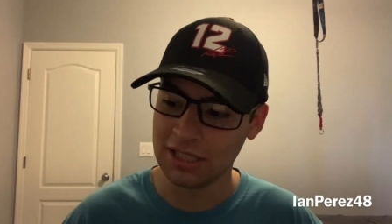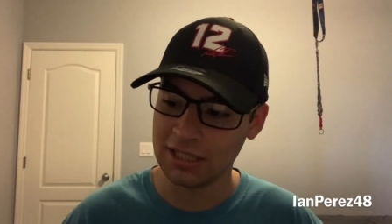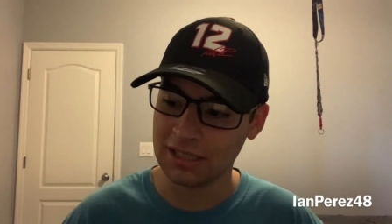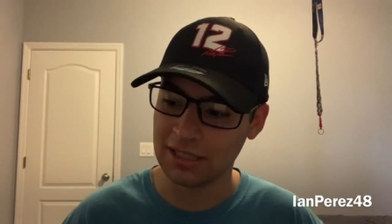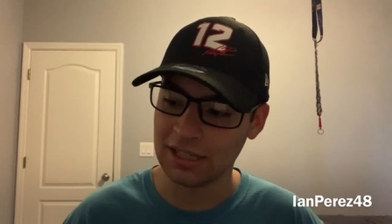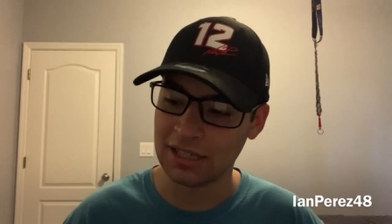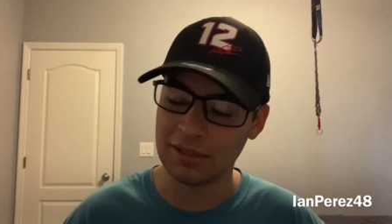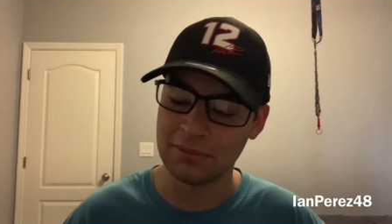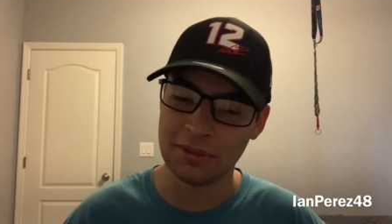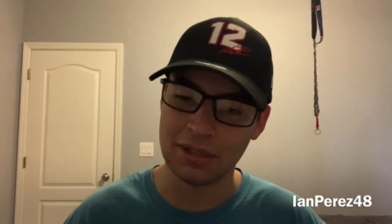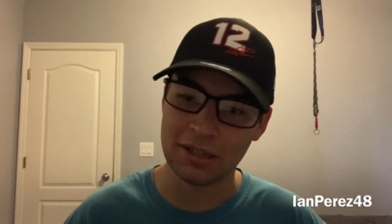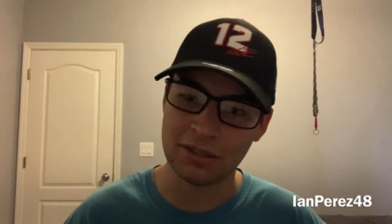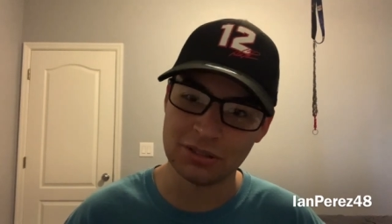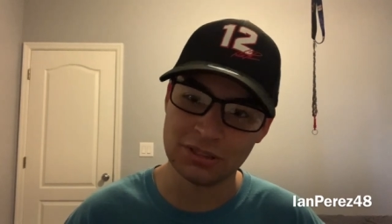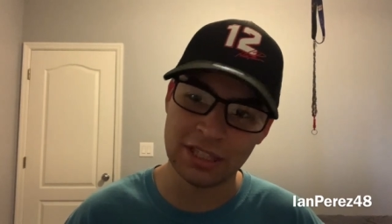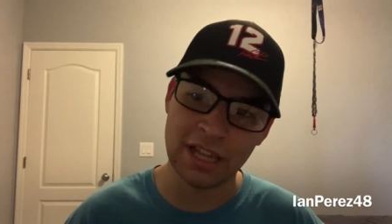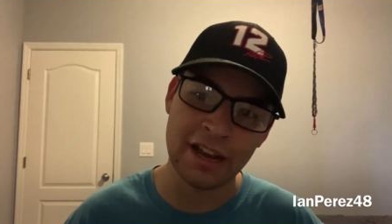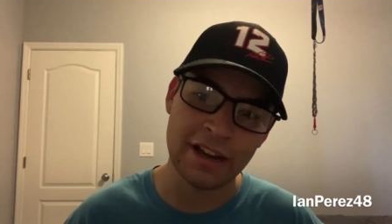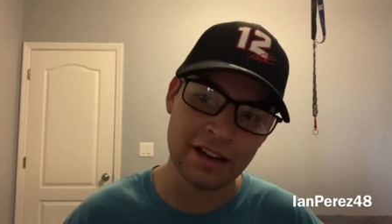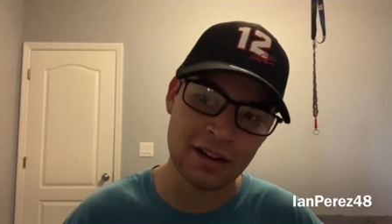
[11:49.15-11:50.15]

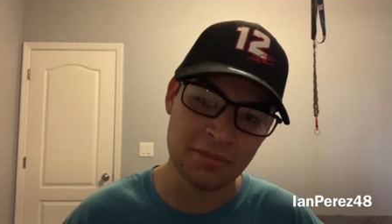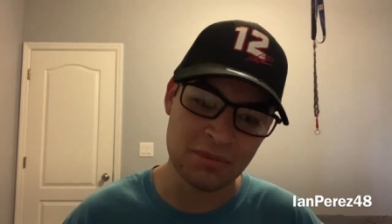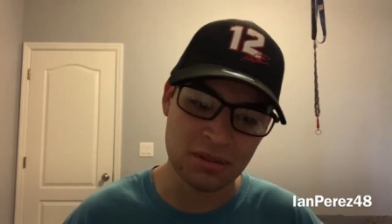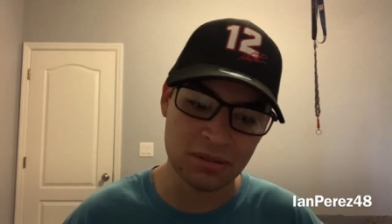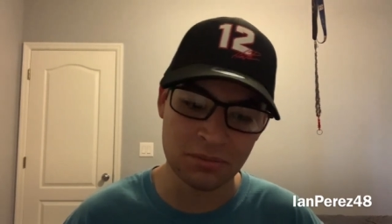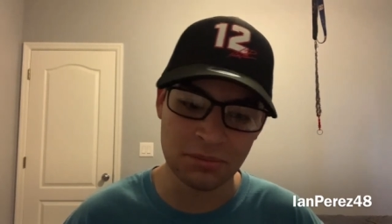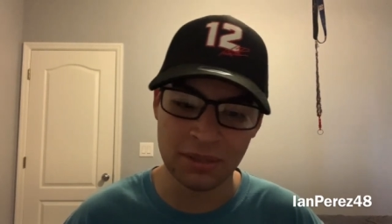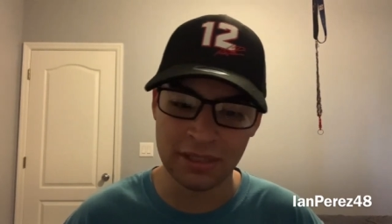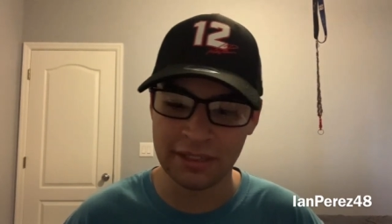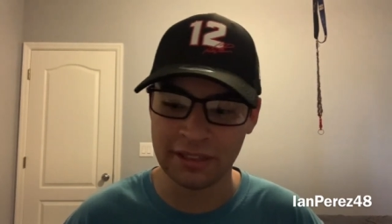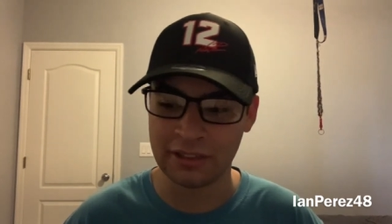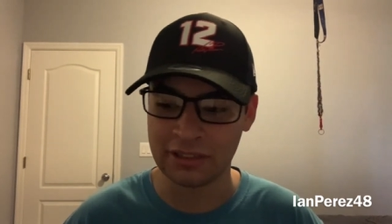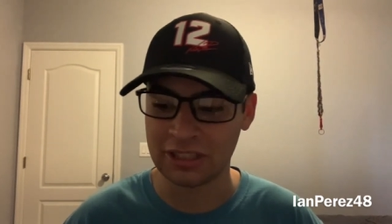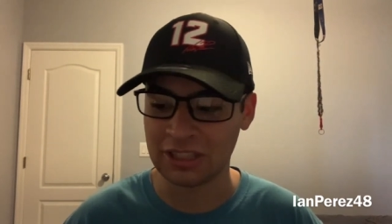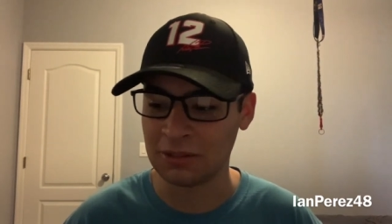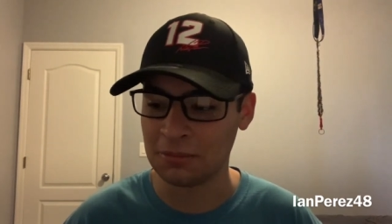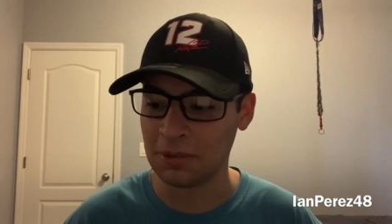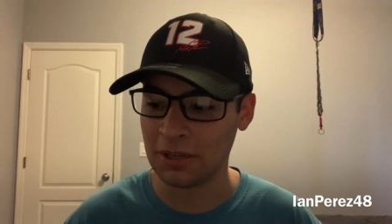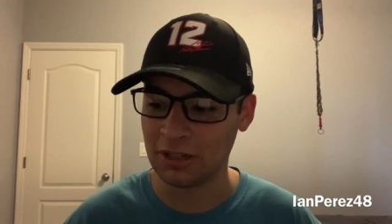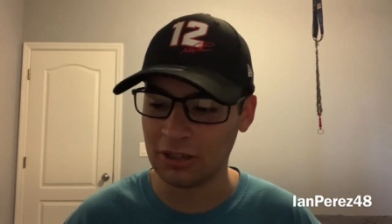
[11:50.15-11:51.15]
About Danica and Bubba being
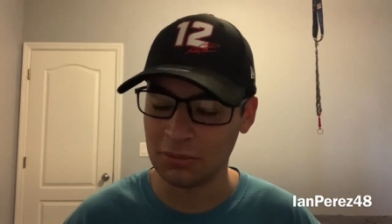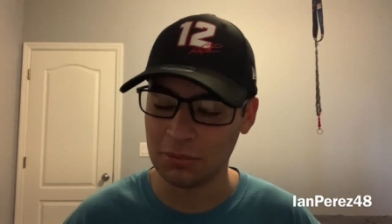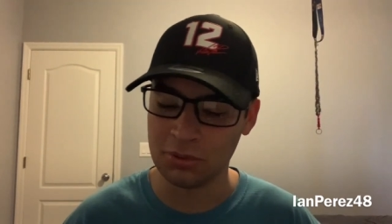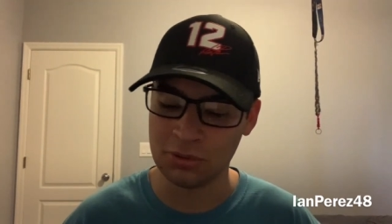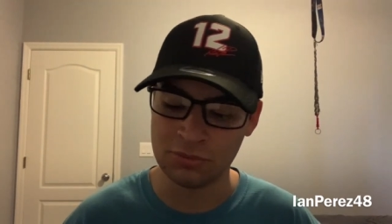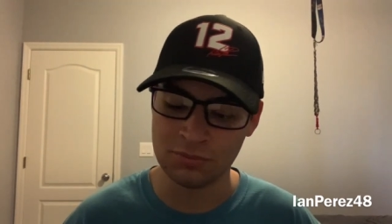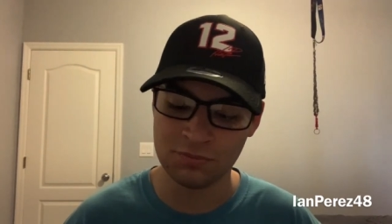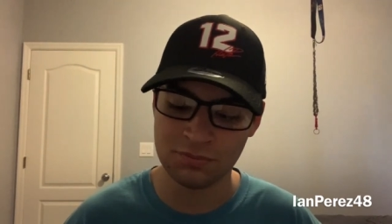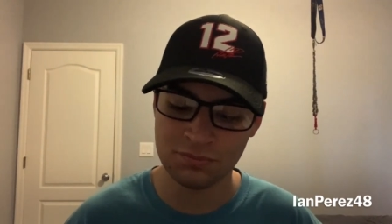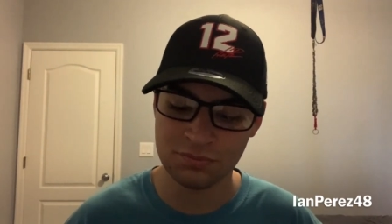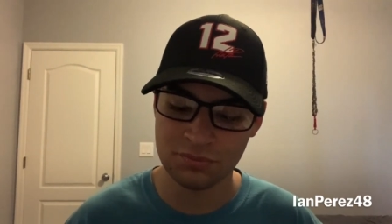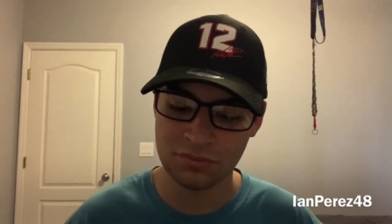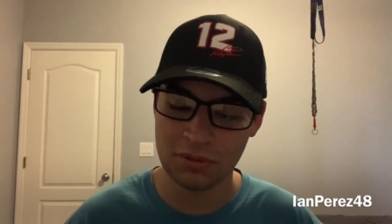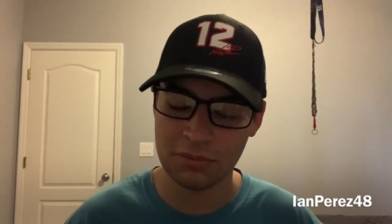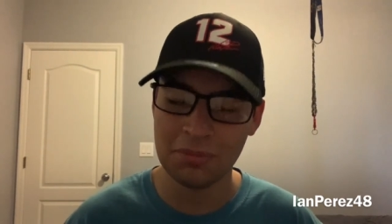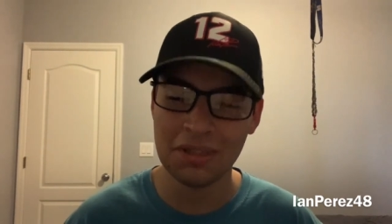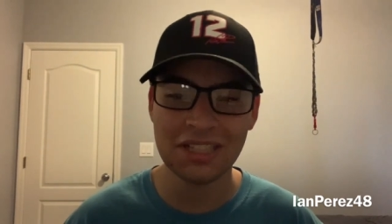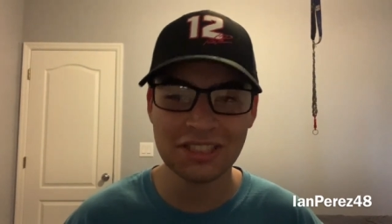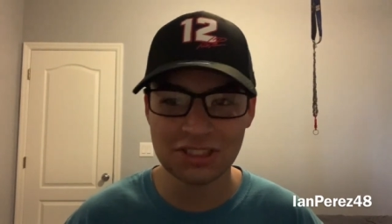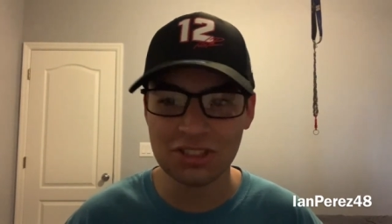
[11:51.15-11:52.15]
uncomparable.
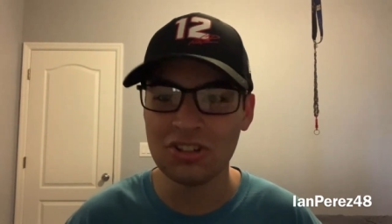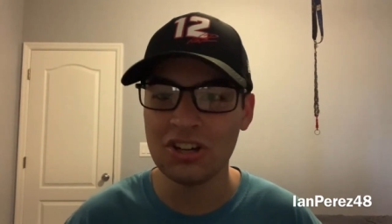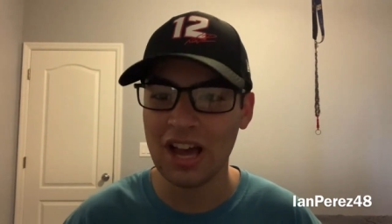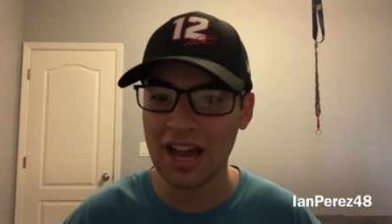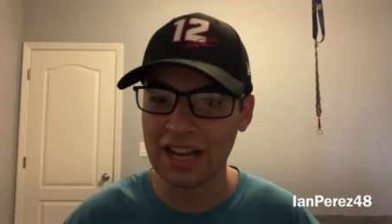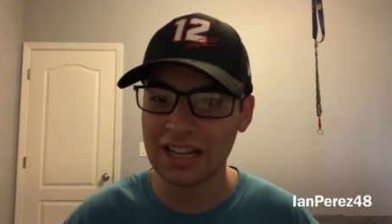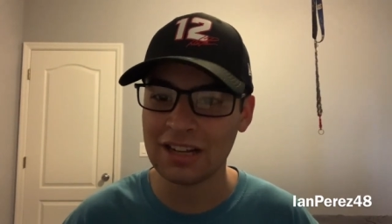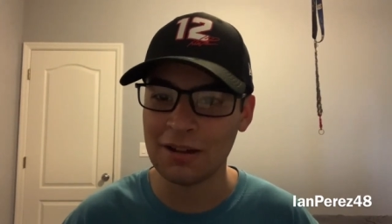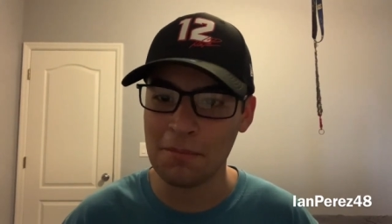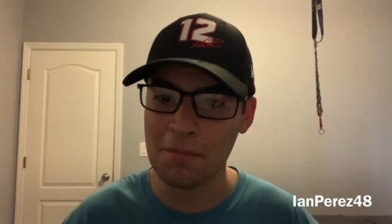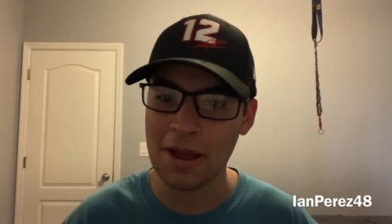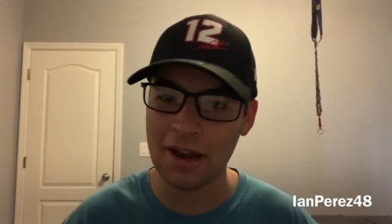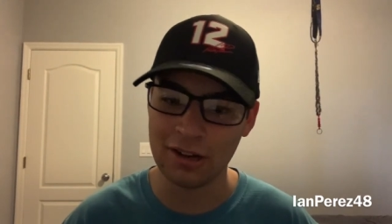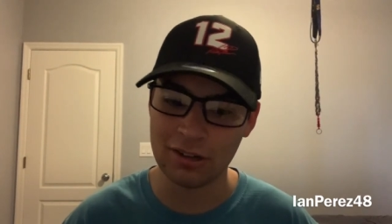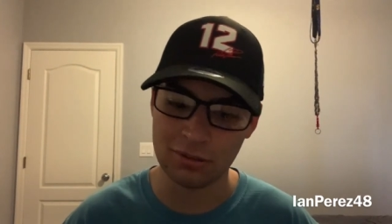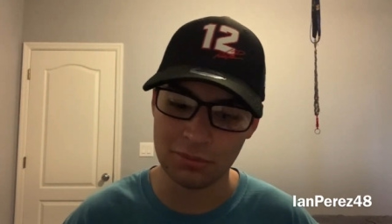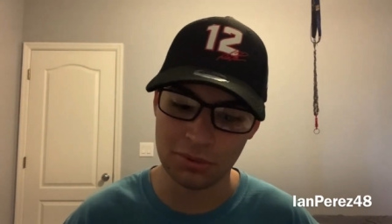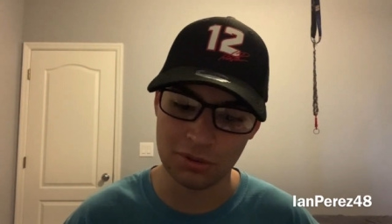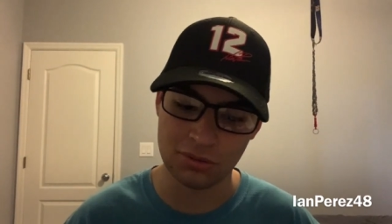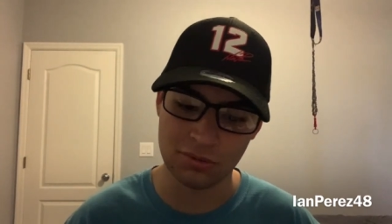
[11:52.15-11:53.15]
Because they're not
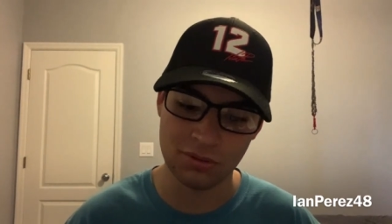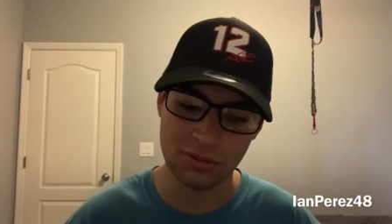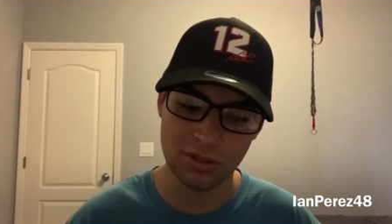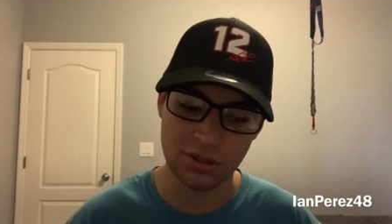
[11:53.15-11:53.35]
comparable.